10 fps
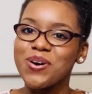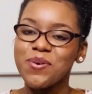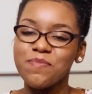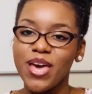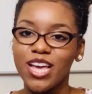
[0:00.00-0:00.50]

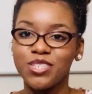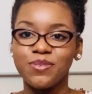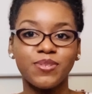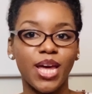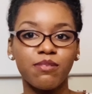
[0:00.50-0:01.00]
welcome back
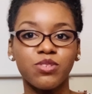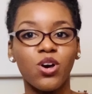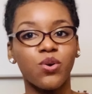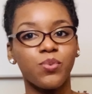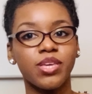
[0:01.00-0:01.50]
to Life
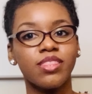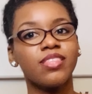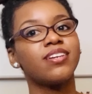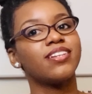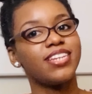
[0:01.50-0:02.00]
Talk with
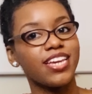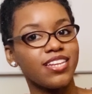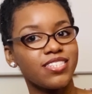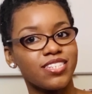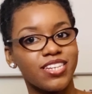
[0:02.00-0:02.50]

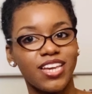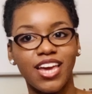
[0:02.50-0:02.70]
Lady T.